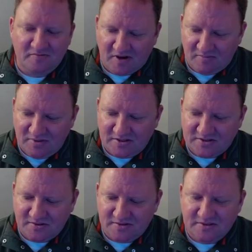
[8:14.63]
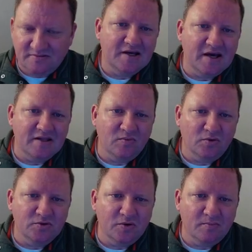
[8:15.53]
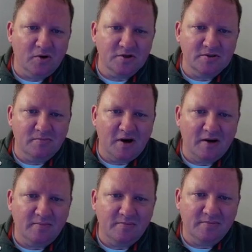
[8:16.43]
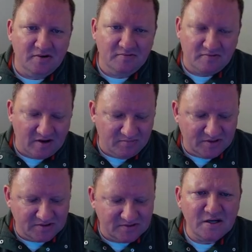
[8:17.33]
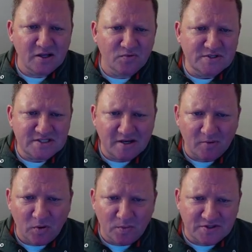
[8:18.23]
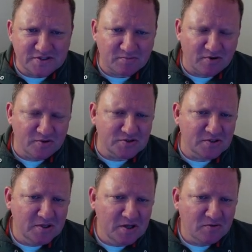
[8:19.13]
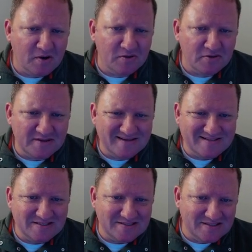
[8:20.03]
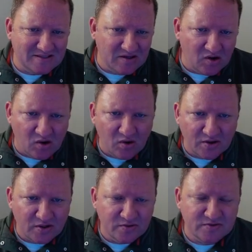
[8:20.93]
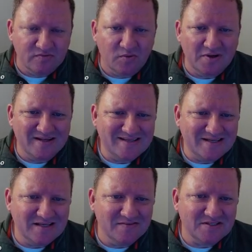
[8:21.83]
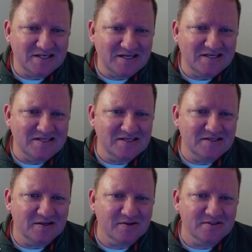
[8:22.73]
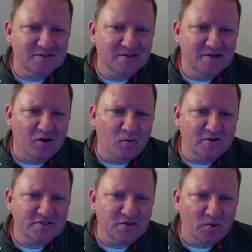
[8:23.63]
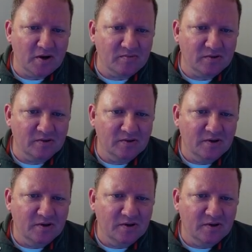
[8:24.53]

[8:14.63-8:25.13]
5 pixels, and then we'll do a margin bottom of 5 pixels. Now, the reason that I'm going with this approach rather than just an all-inclusive one, it didn't give us any details whatsoever